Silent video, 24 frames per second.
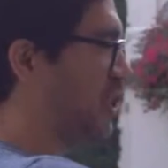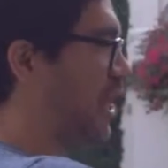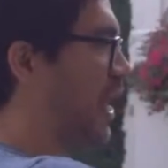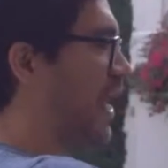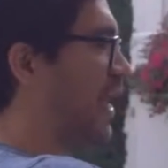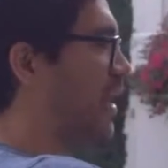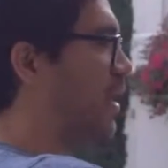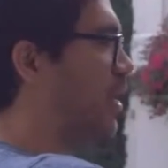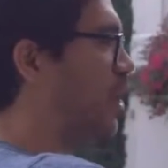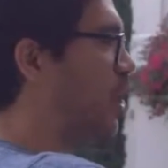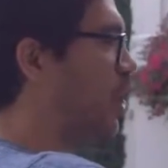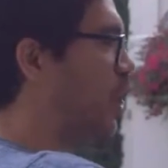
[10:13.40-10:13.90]

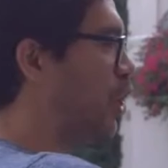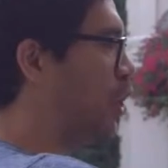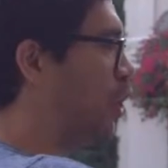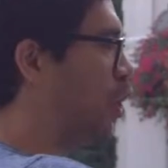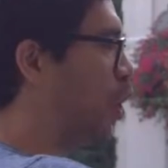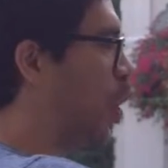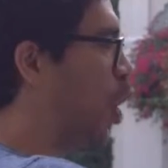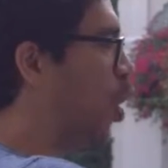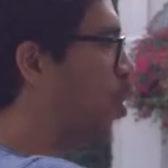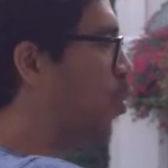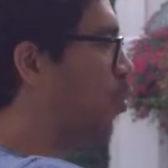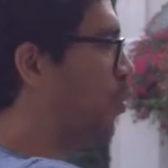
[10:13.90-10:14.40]
like
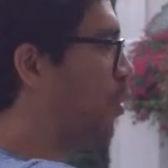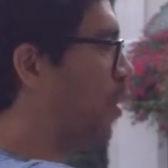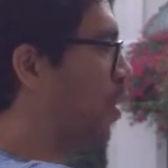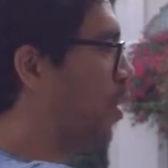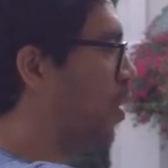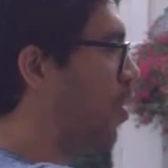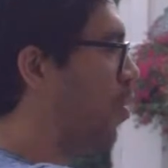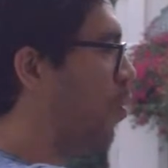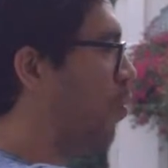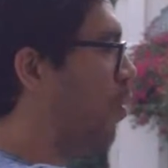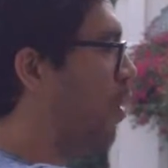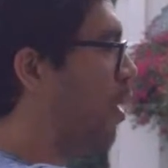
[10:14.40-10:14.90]

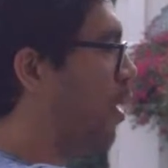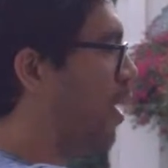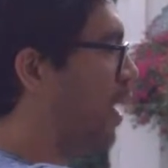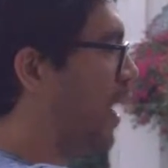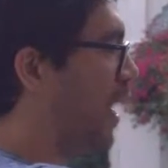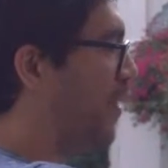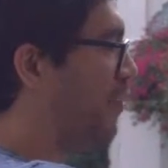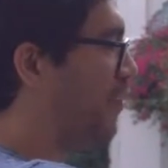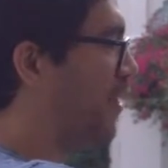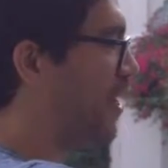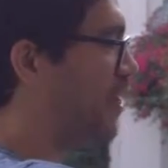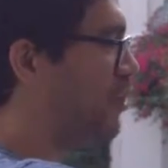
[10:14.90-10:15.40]
logo,
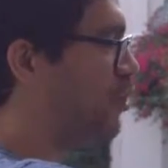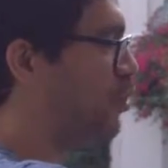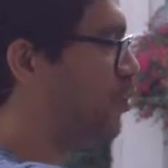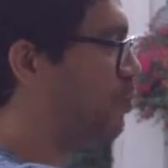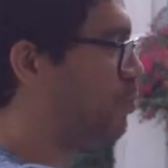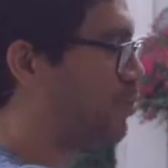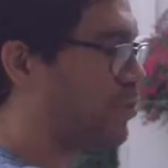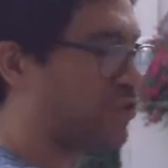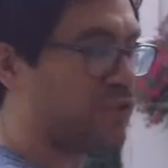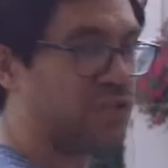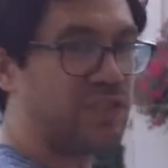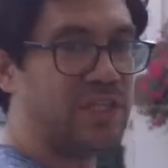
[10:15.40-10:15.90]
and then you
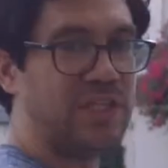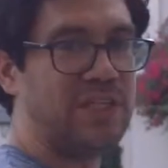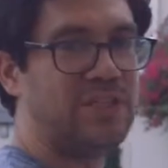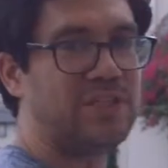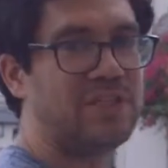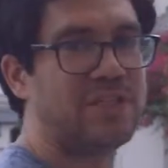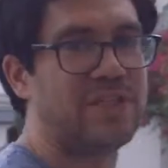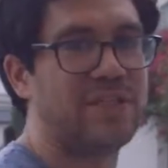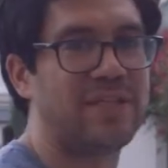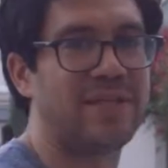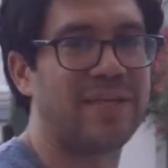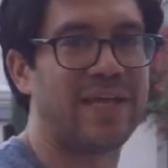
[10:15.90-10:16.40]
proceed
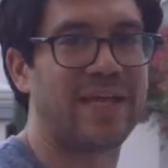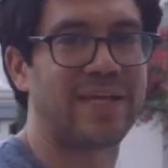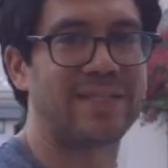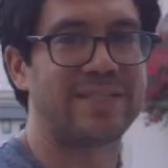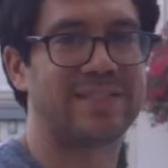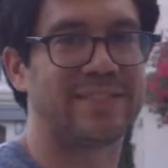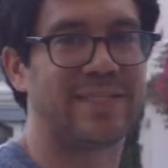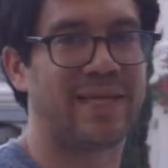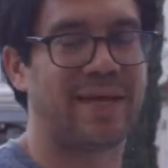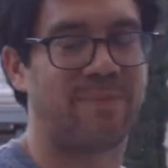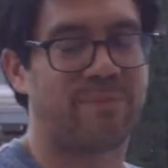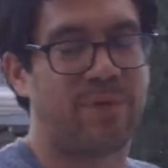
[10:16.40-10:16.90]
to the next
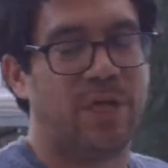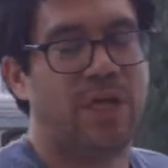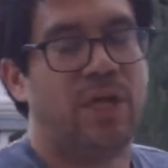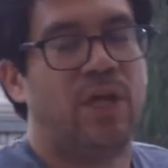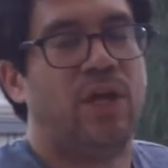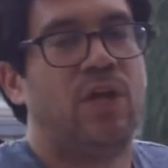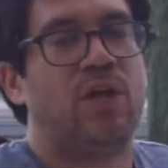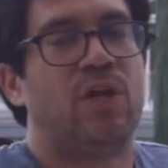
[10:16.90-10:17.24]
step.